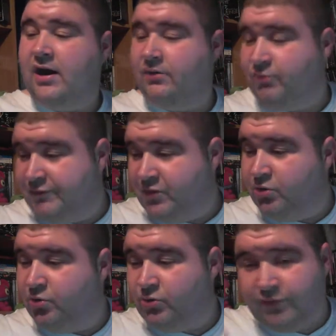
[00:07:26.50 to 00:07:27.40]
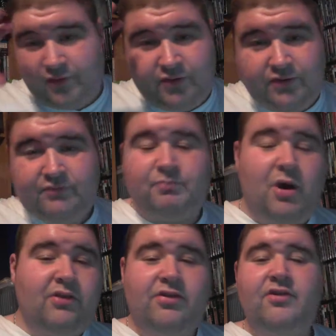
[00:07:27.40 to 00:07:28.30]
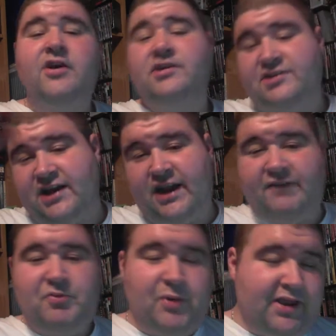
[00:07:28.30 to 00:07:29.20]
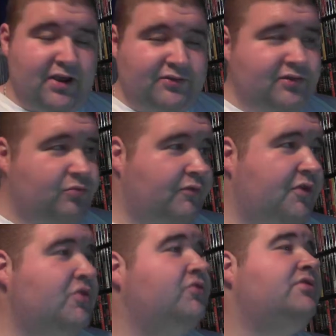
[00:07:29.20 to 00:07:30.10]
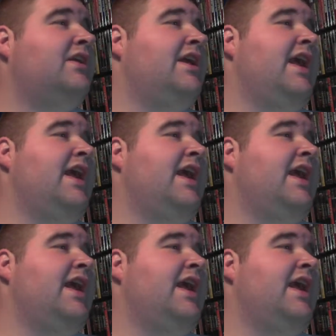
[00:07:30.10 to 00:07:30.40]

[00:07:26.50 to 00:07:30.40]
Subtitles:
reviews for this month. Check out everybody else's reviews.